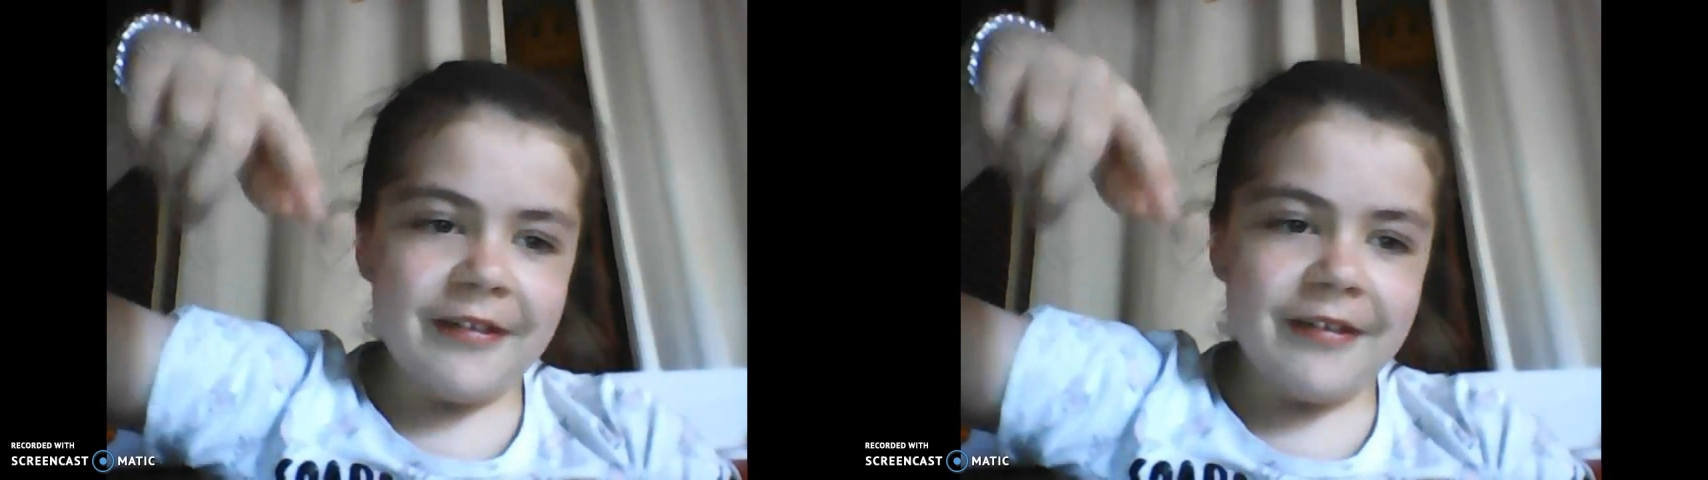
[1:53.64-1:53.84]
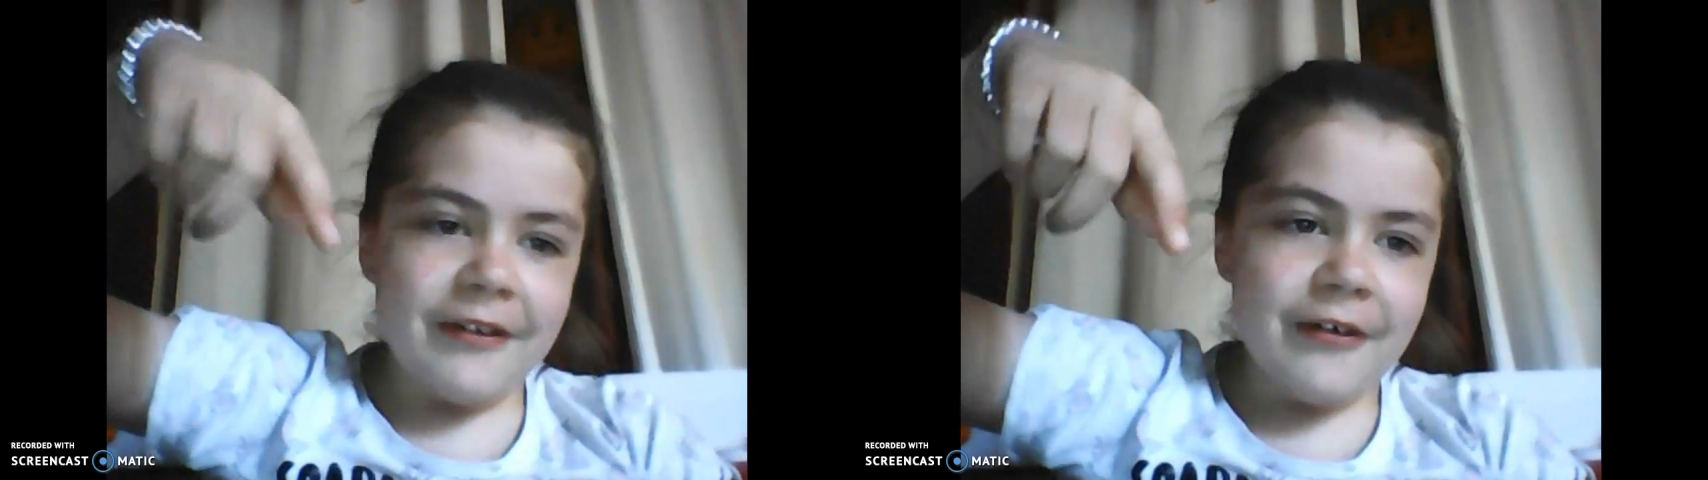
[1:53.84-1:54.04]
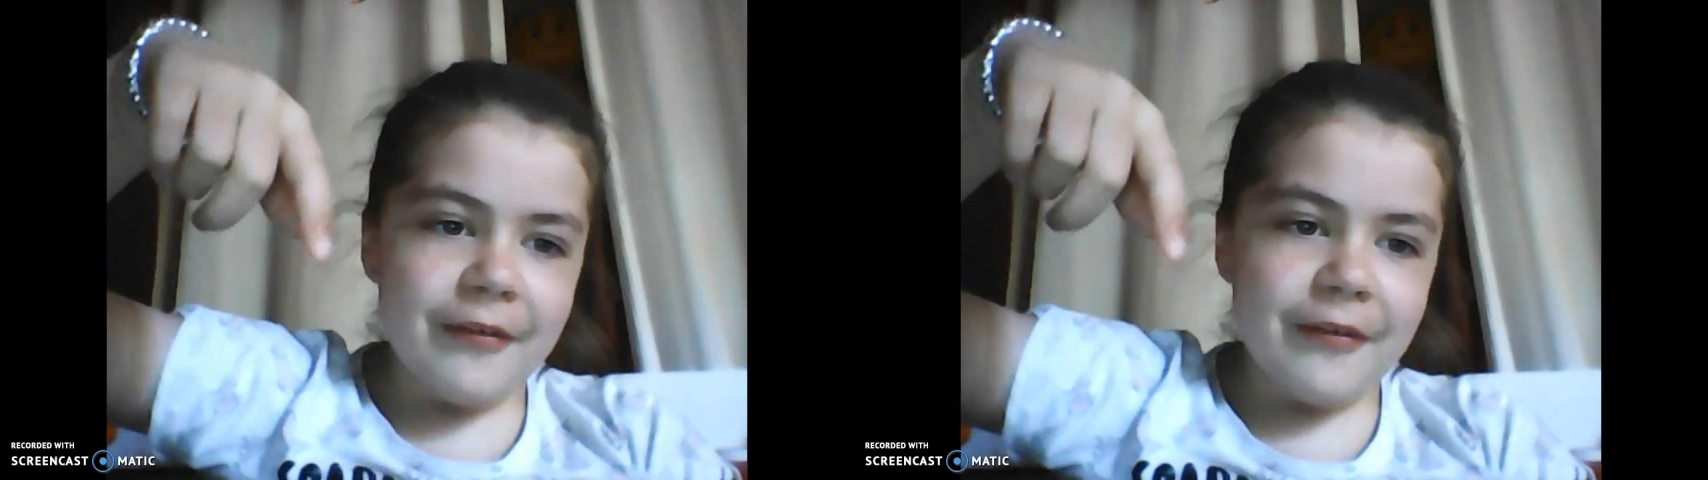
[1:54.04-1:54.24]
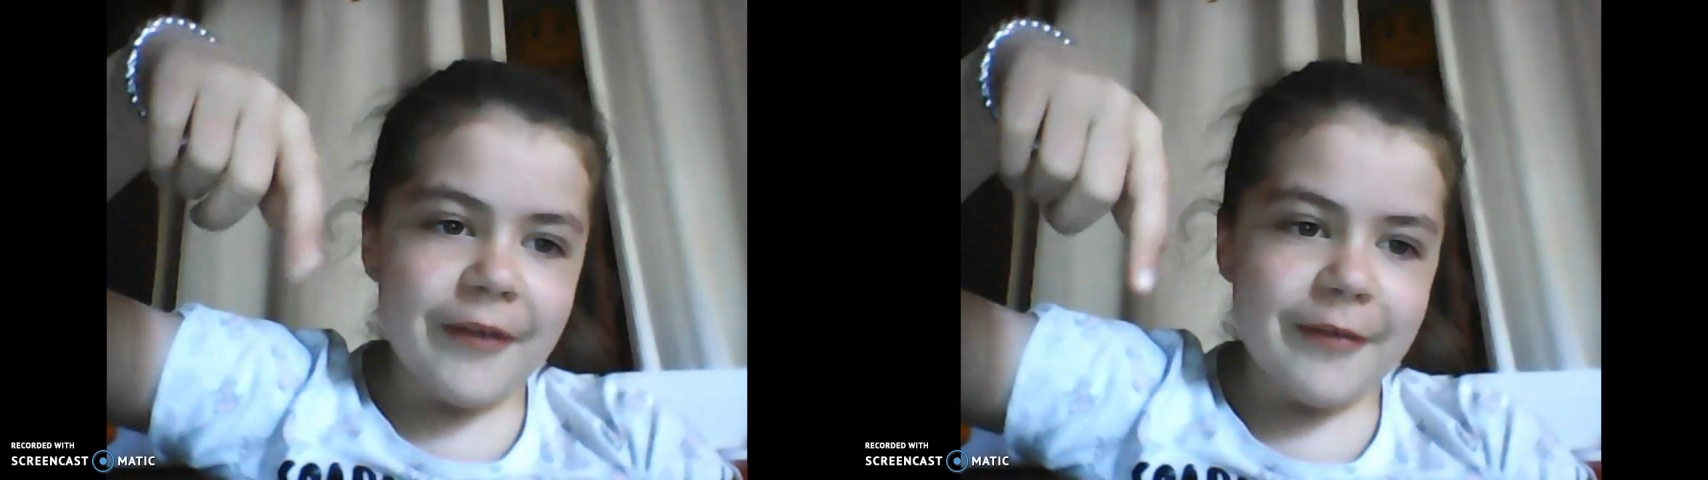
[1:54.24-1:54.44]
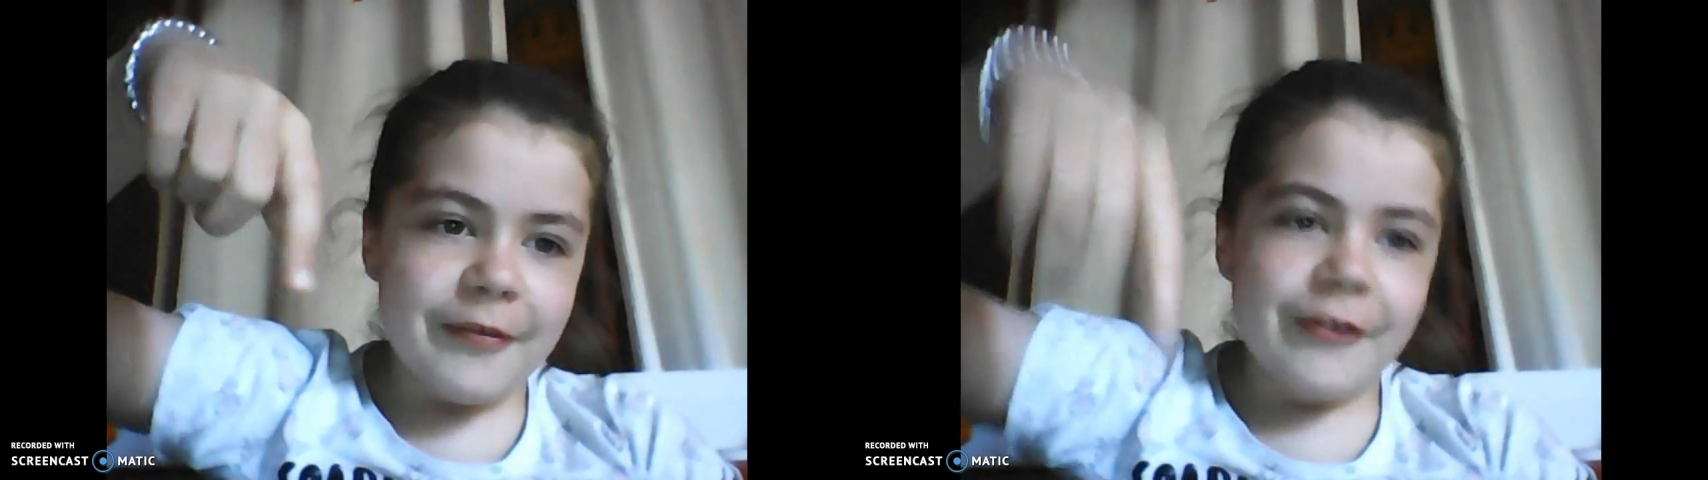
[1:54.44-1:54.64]

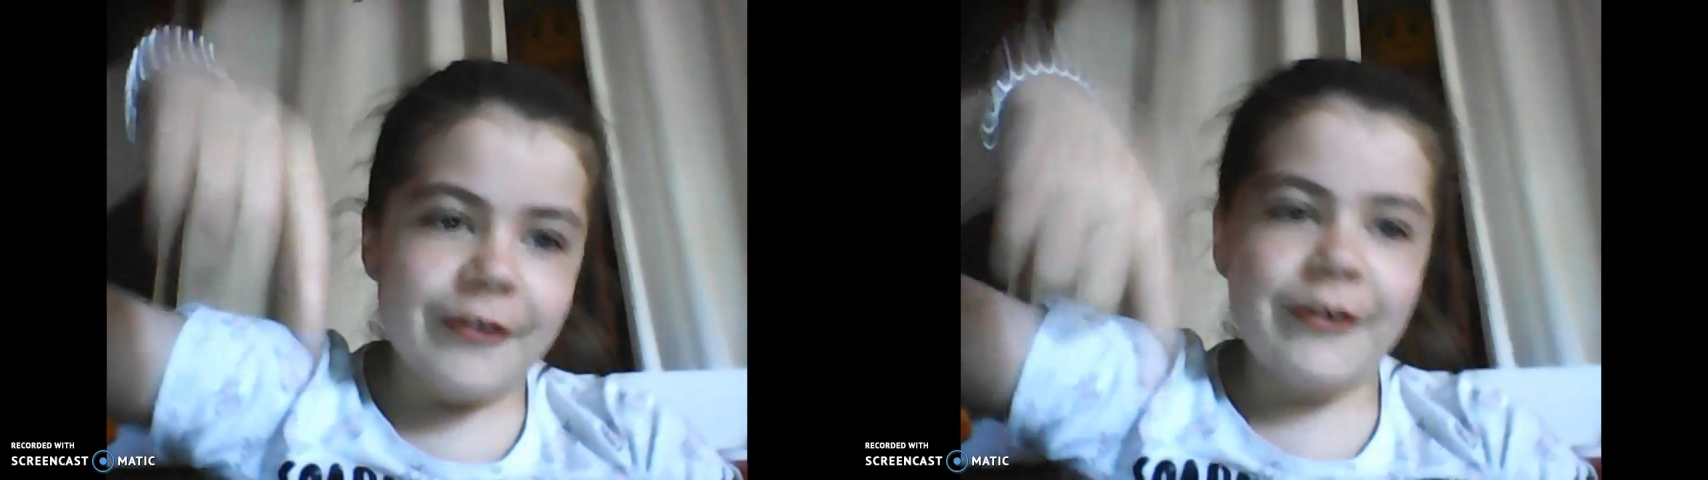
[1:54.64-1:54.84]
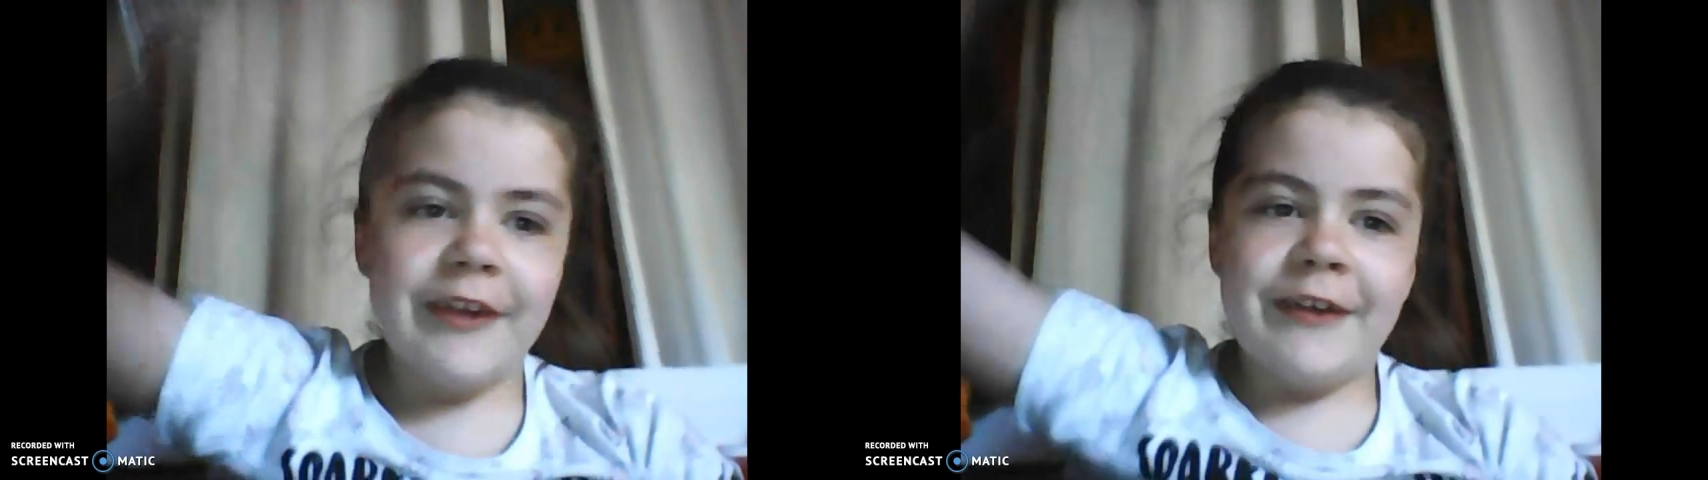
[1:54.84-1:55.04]
comment below that